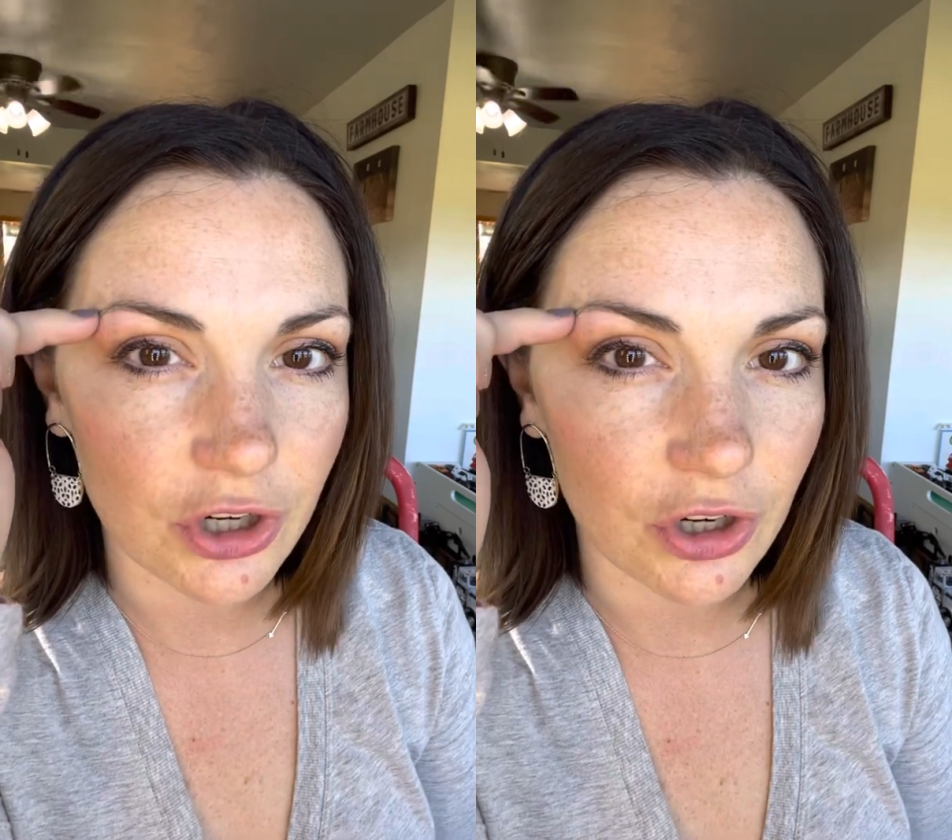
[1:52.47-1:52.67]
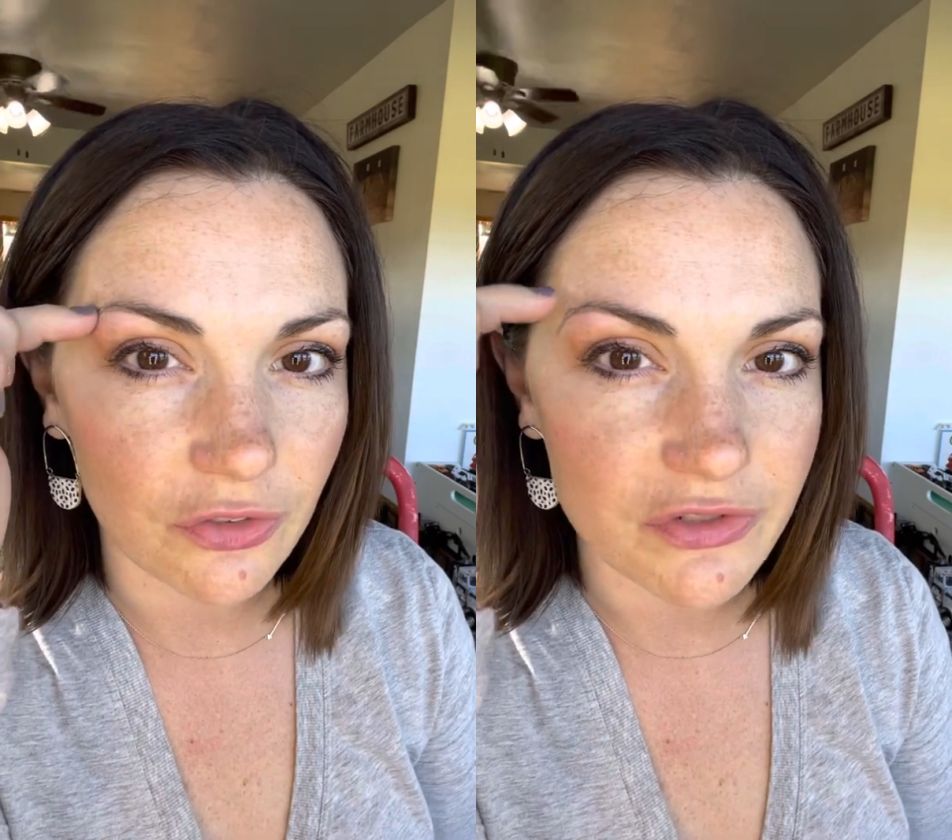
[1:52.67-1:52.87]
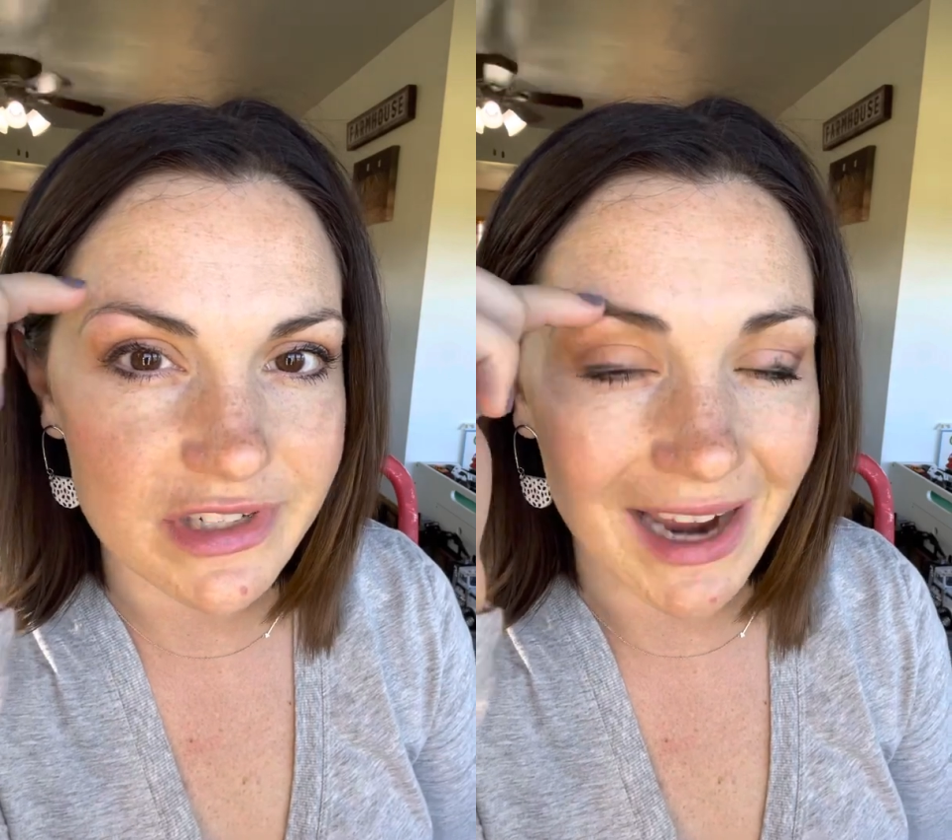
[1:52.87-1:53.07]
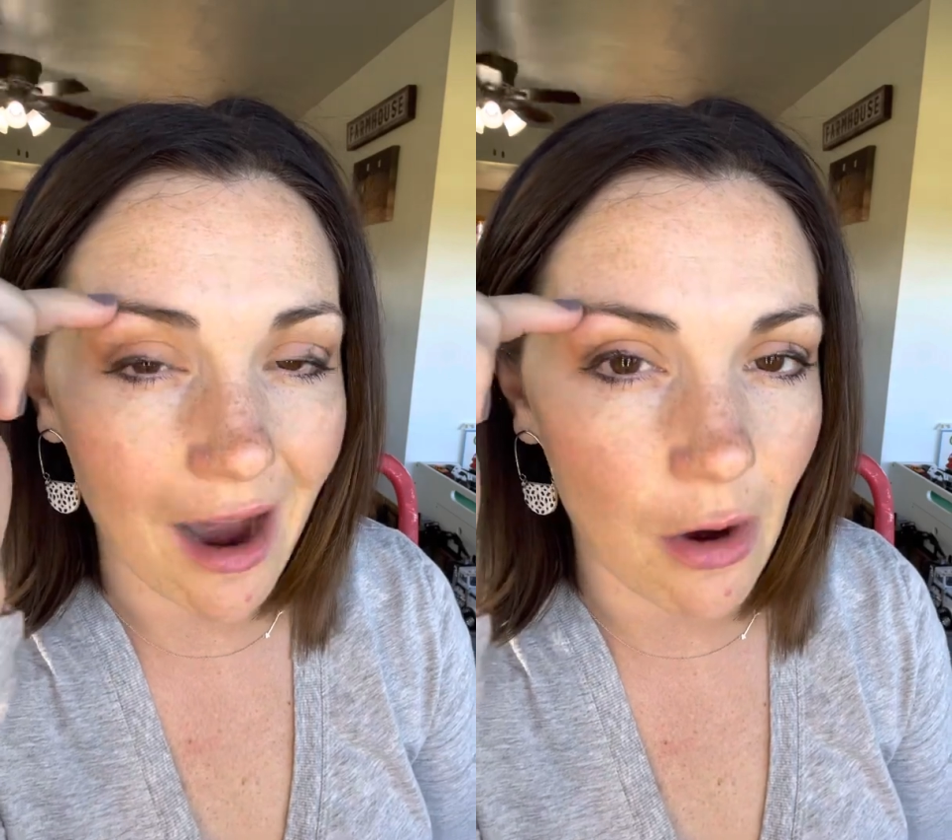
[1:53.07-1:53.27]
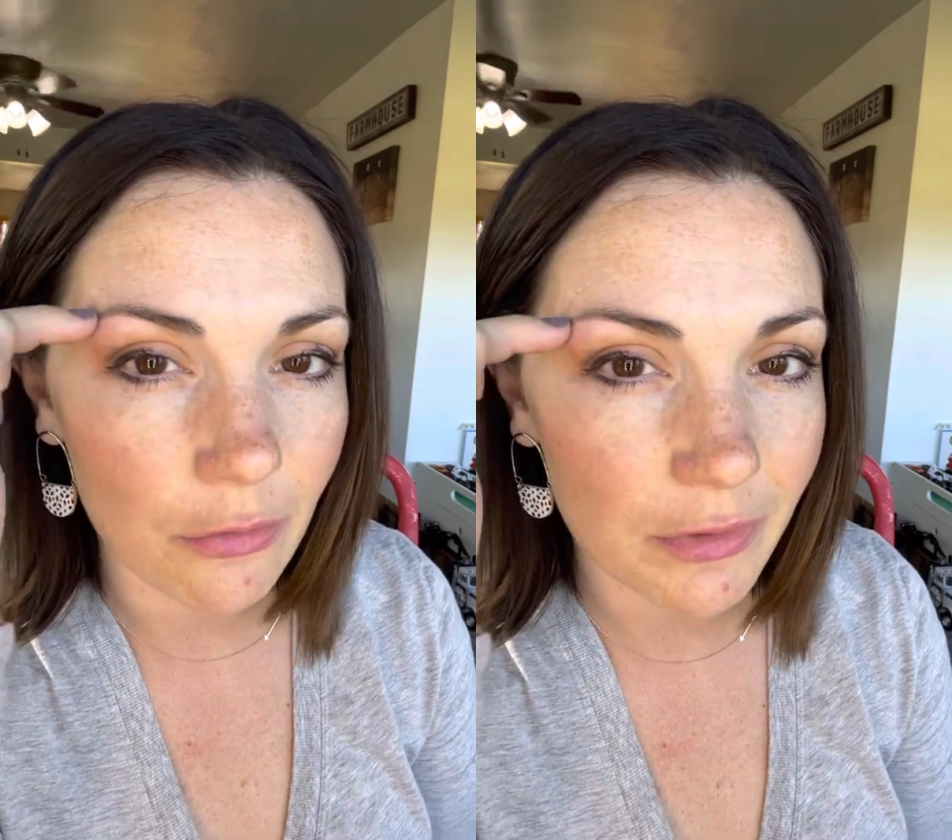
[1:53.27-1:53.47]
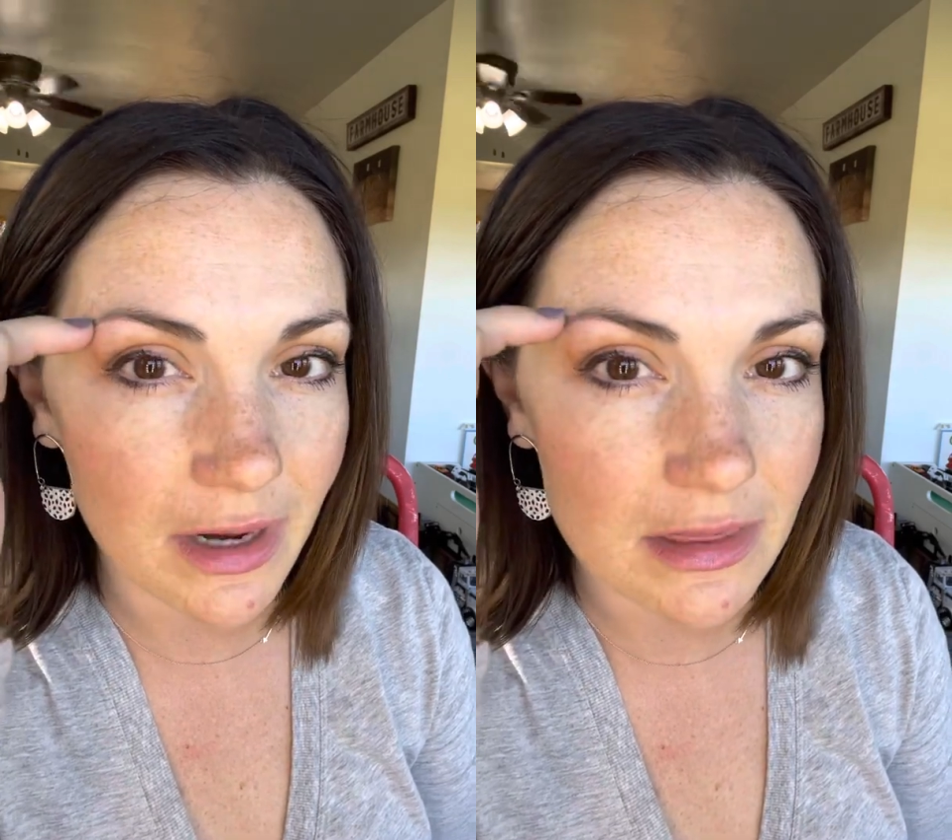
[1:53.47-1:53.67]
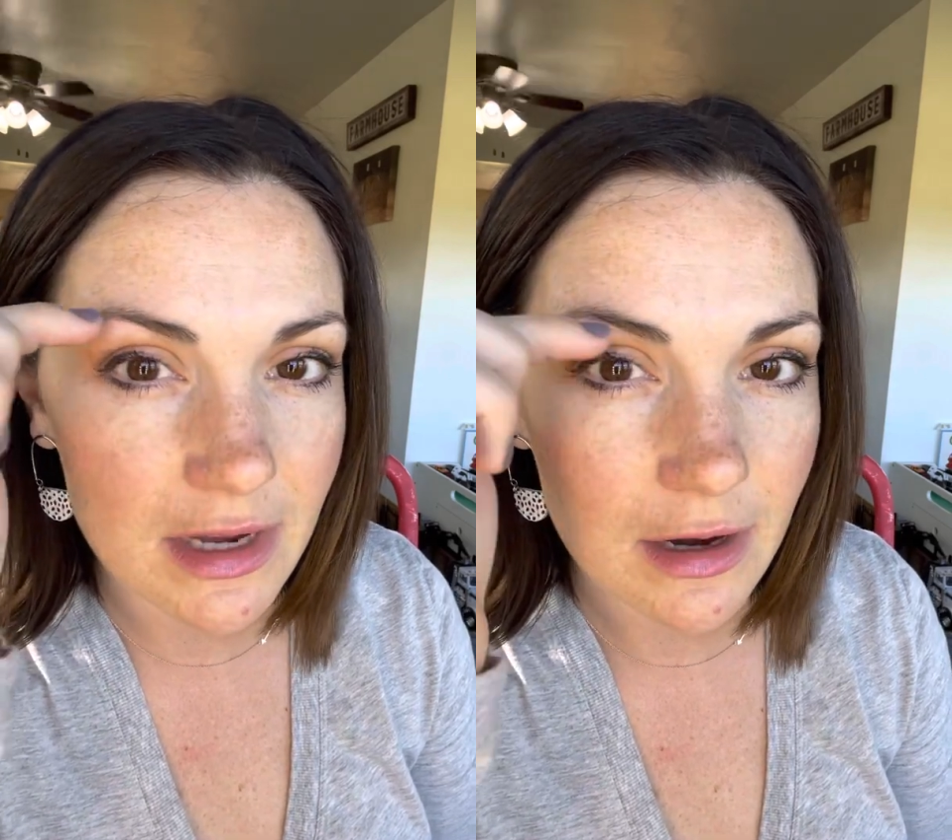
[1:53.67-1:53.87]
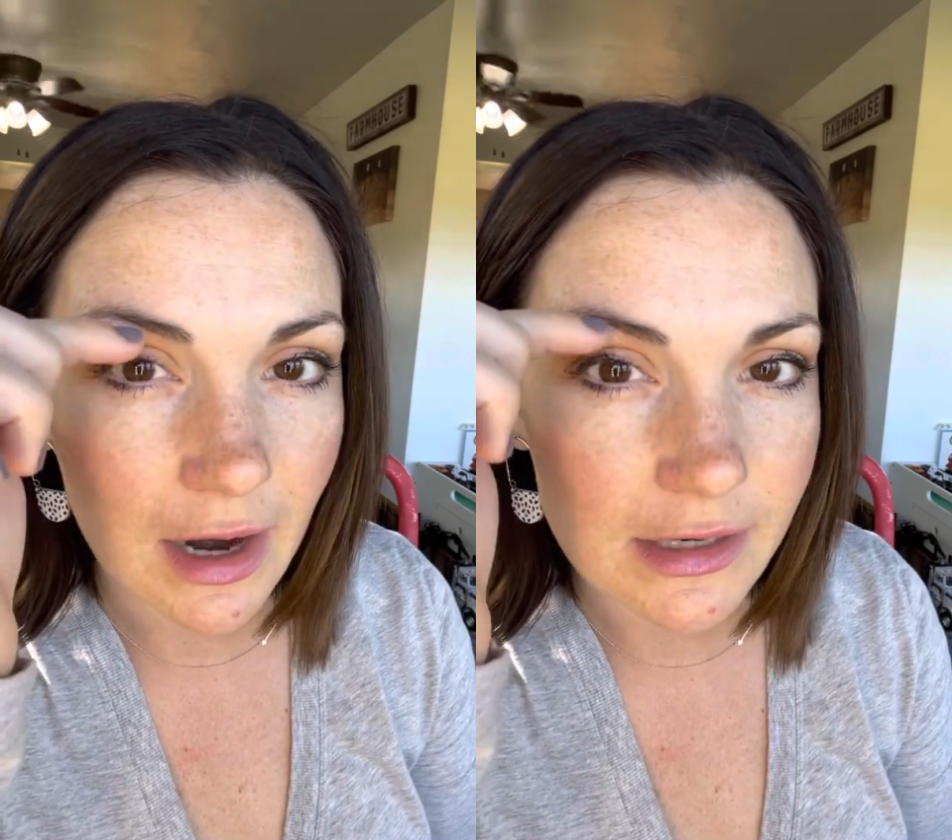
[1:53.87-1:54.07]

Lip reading: curve down right there.